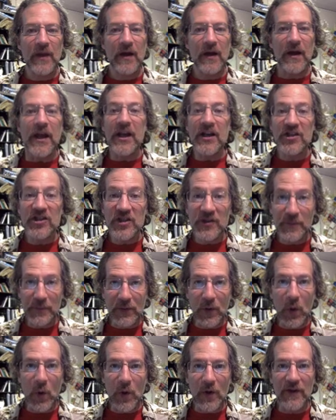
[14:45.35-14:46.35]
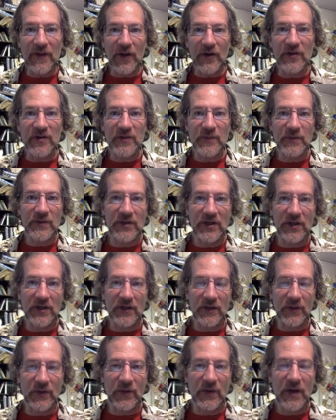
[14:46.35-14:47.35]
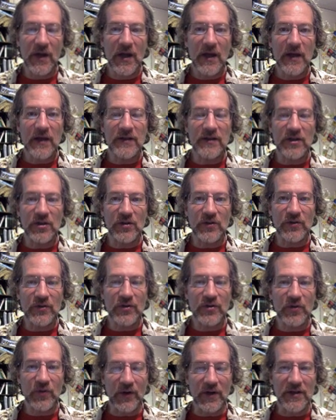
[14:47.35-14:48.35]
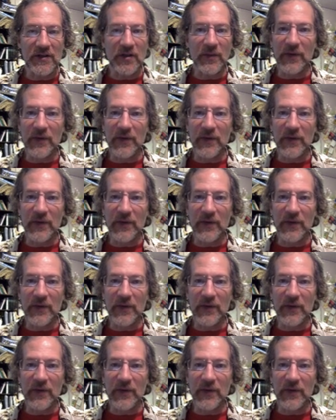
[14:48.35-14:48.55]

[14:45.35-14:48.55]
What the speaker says: explore those particular digital stories.